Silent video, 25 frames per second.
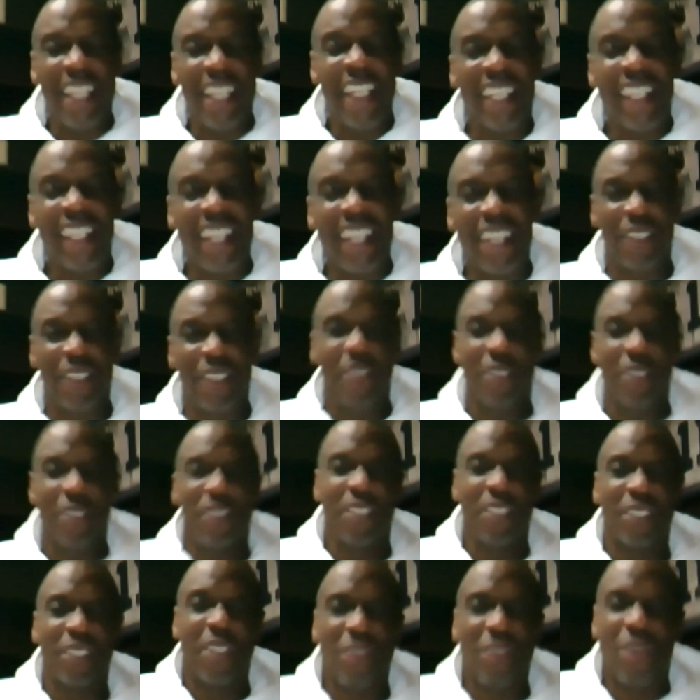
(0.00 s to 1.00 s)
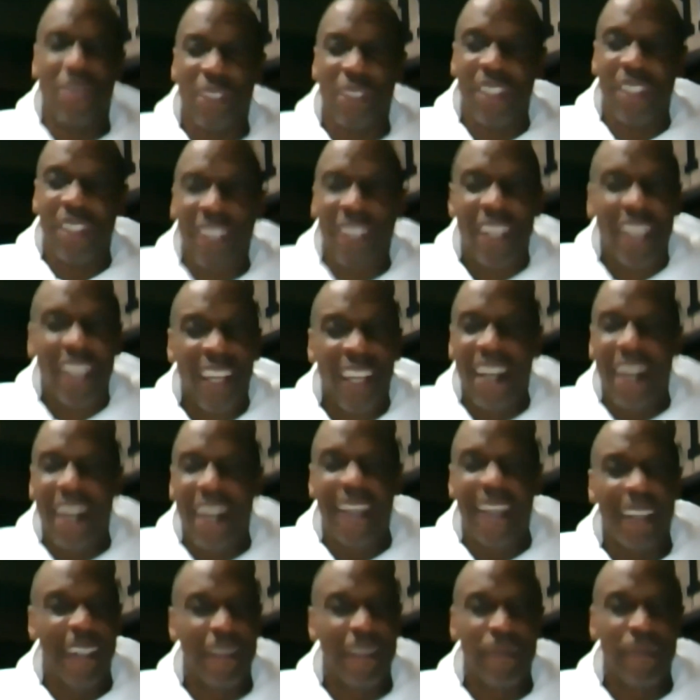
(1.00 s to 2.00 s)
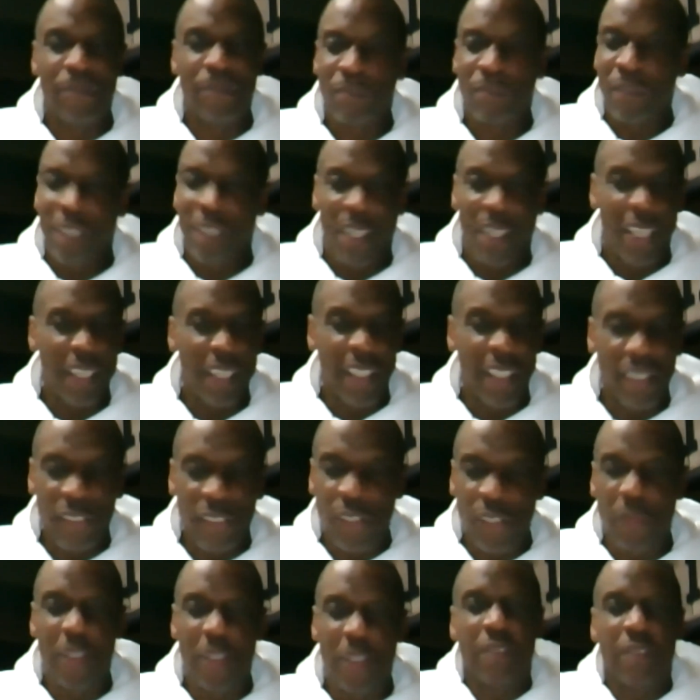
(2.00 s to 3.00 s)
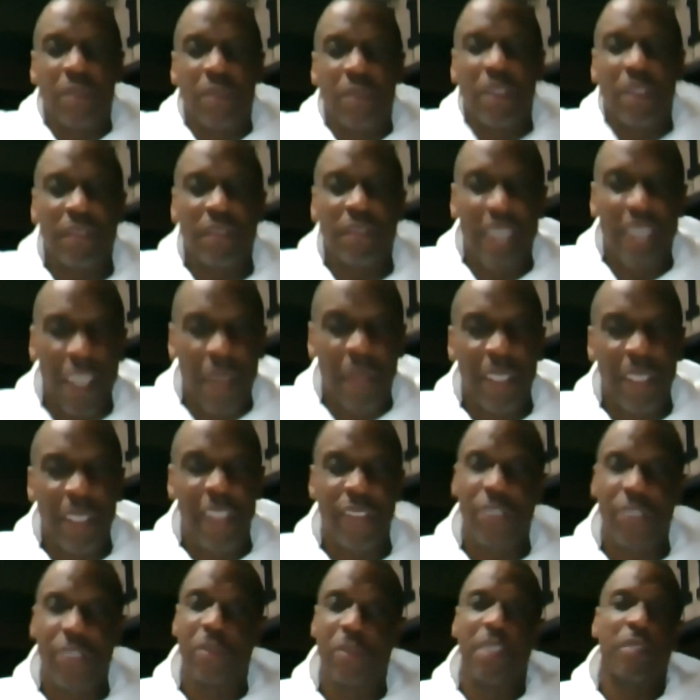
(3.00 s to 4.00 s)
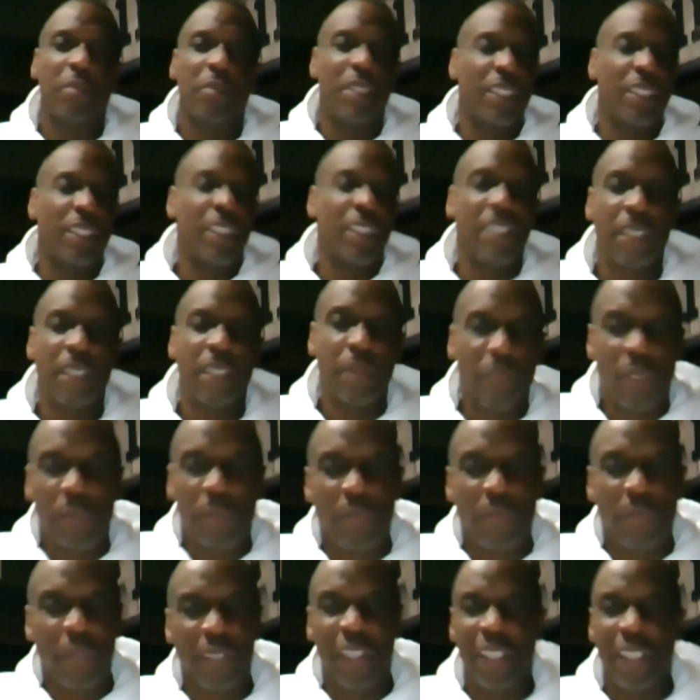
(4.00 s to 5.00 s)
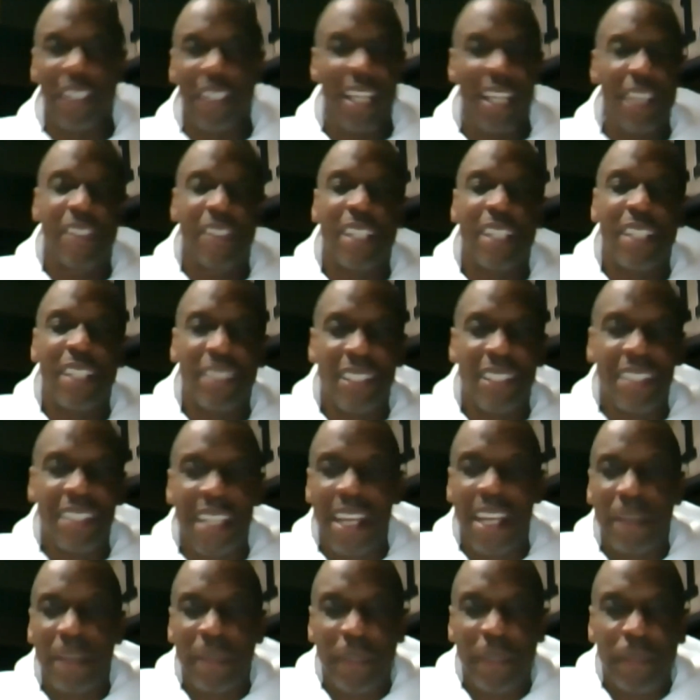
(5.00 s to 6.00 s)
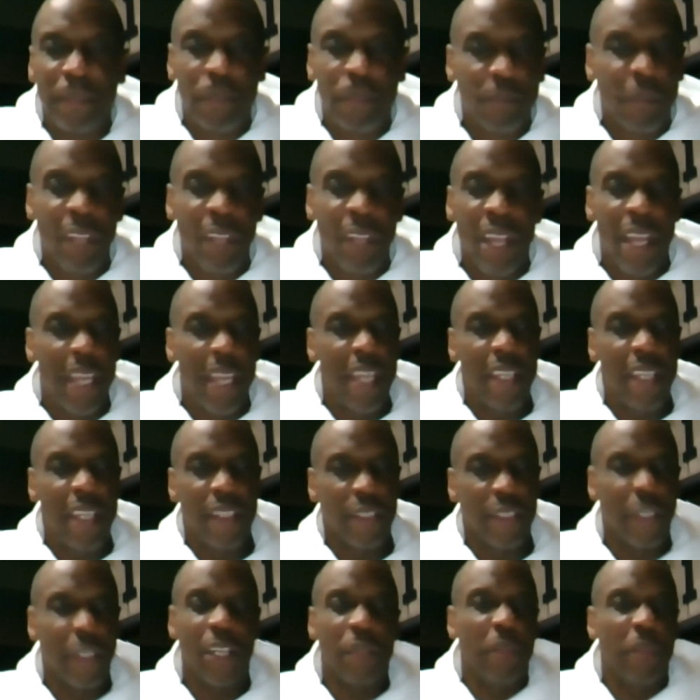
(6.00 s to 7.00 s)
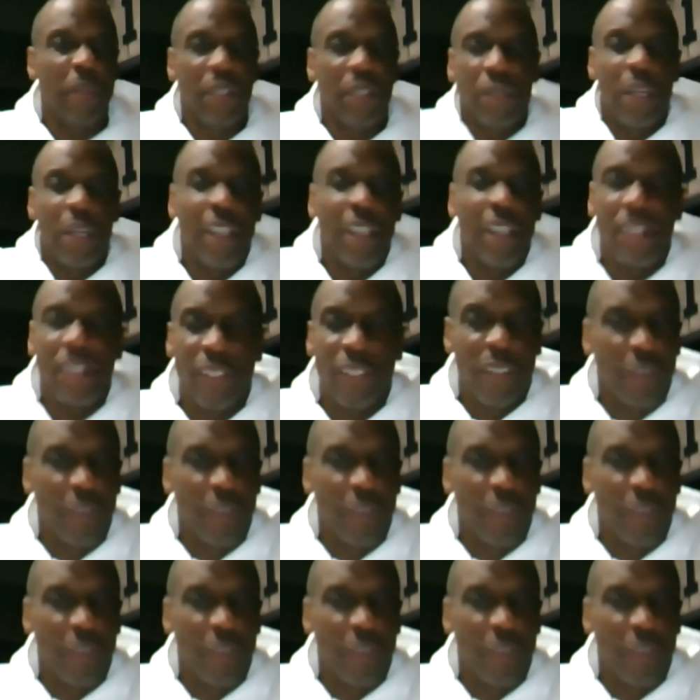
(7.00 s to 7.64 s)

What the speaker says: end of the day, you get him in your corner. He did so much for my family, so much for my little league ballpark, and a lot of things in Tampa. And it's trying to be great.